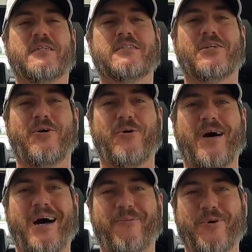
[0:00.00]
So
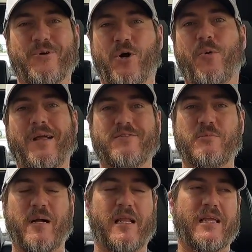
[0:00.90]
I will go around
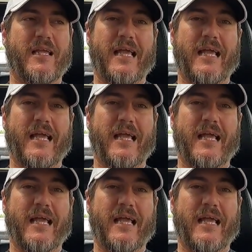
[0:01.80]
somebody,